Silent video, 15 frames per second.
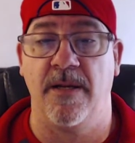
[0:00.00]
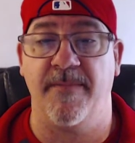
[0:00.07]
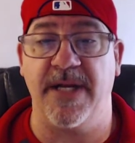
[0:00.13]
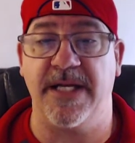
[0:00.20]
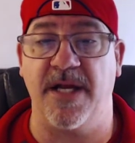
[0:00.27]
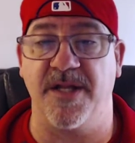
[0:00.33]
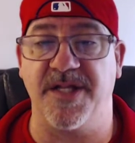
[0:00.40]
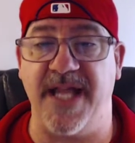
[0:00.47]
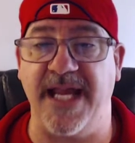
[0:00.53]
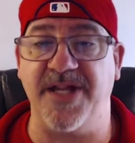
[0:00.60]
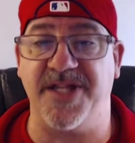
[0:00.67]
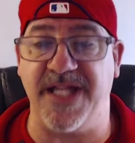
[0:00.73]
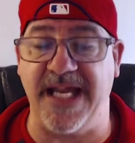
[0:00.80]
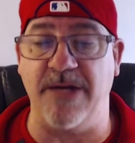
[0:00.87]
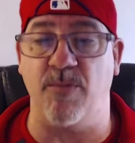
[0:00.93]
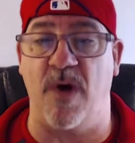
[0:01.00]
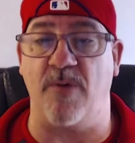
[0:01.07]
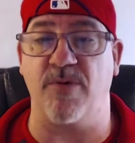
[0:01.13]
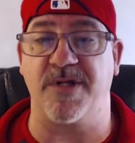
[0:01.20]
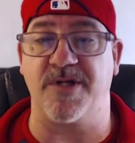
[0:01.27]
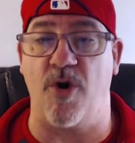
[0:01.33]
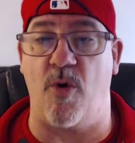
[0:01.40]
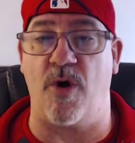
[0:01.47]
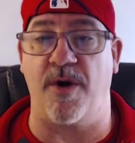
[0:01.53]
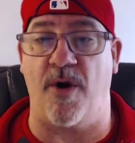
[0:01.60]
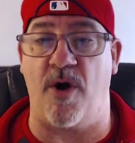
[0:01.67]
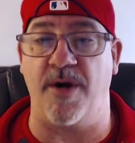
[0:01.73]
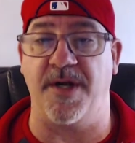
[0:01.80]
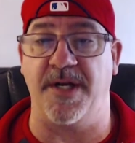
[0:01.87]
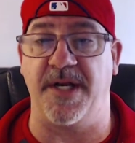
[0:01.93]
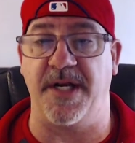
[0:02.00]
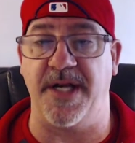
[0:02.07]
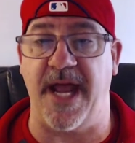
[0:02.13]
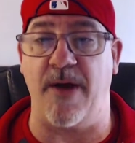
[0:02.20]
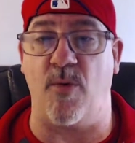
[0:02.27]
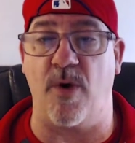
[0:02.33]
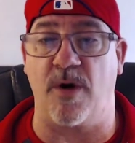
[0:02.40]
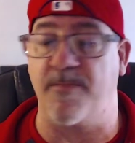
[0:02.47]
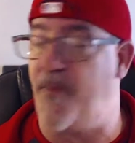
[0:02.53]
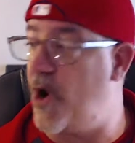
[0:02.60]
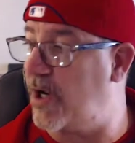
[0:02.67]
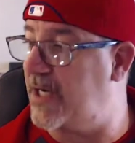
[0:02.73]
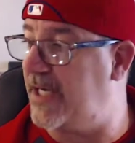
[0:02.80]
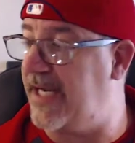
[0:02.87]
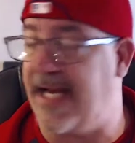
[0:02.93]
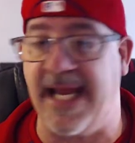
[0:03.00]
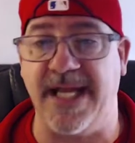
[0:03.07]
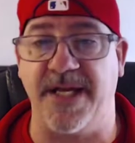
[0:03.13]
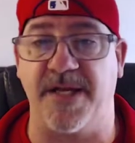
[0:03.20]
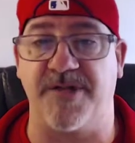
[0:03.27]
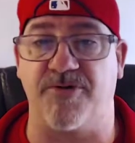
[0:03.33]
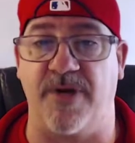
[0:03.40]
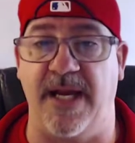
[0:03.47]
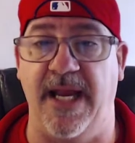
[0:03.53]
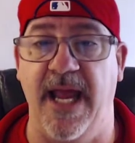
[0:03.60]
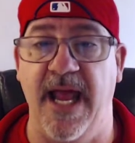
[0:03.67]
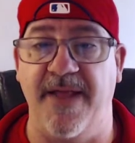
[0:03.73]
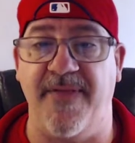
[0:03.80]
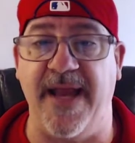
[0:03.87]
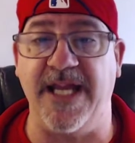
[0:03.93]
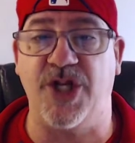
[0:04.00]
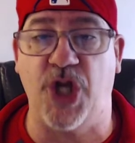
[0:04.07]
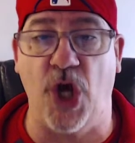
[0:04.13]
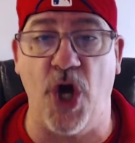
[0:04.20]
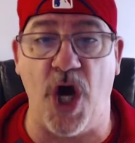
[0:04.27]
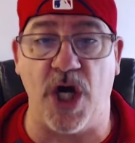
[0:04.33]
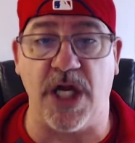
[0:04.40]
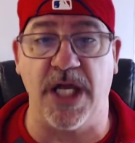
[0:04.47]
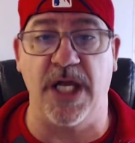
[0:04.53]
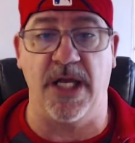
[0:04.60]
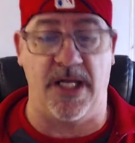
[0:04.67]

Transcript: because they seen what was going on in the network marketing industry. They took